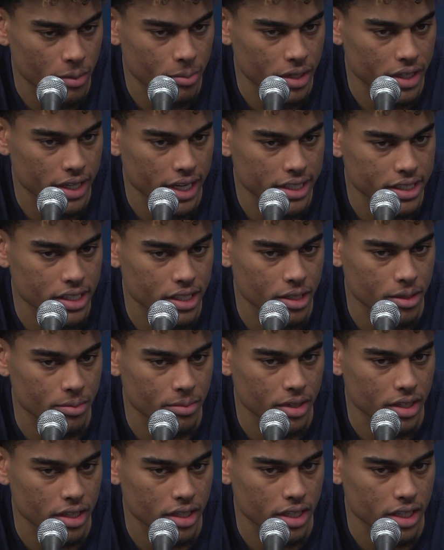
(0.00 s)
I mean, that
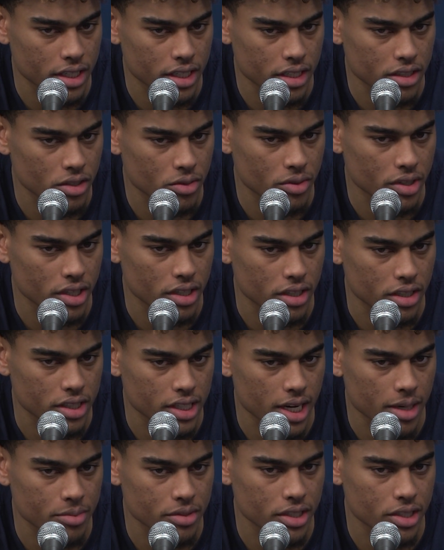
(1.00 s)
team, I think they're one of the
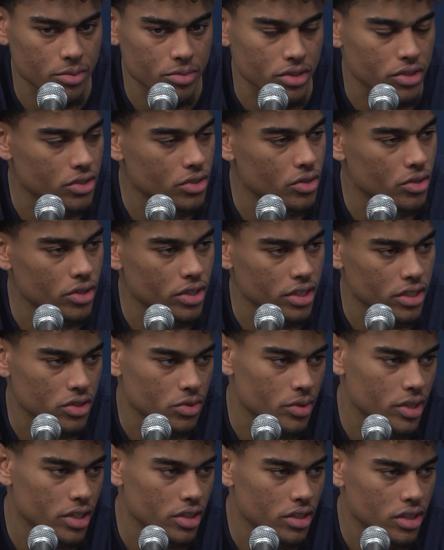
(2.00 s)
top teams in scoring
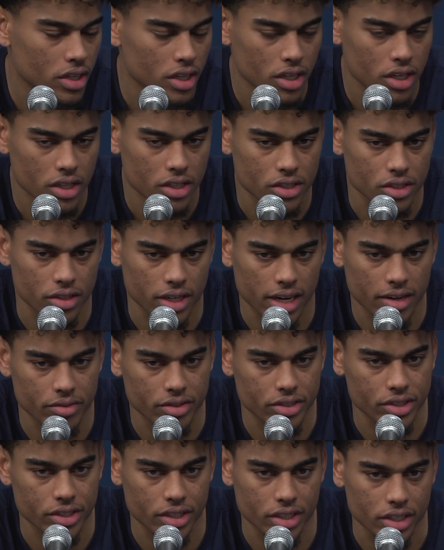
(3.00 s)
as well. So
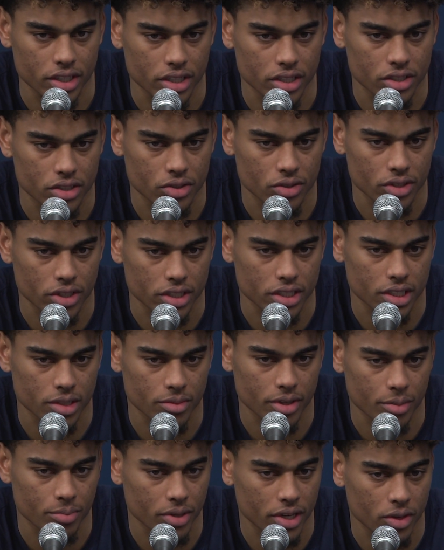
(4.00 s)
obviously they're a good scoring
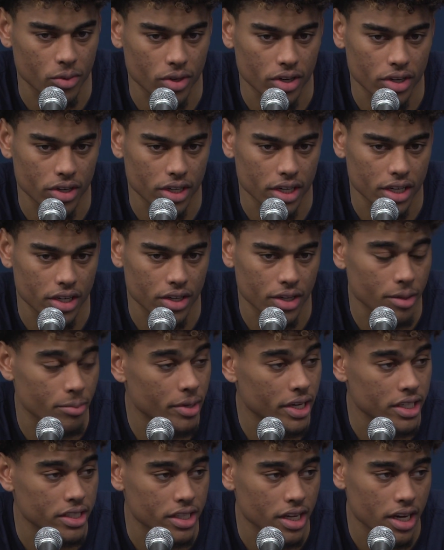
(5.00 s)
team. They play well together. They
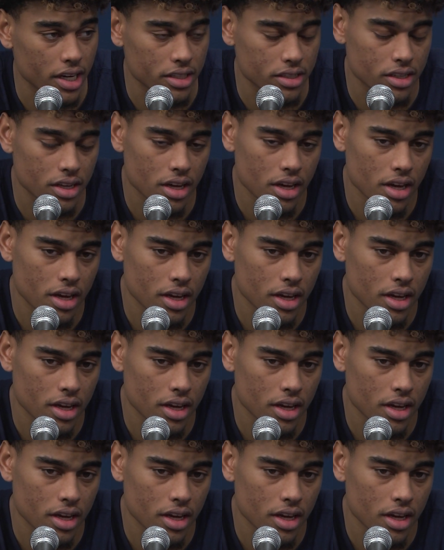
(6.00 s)
make shots.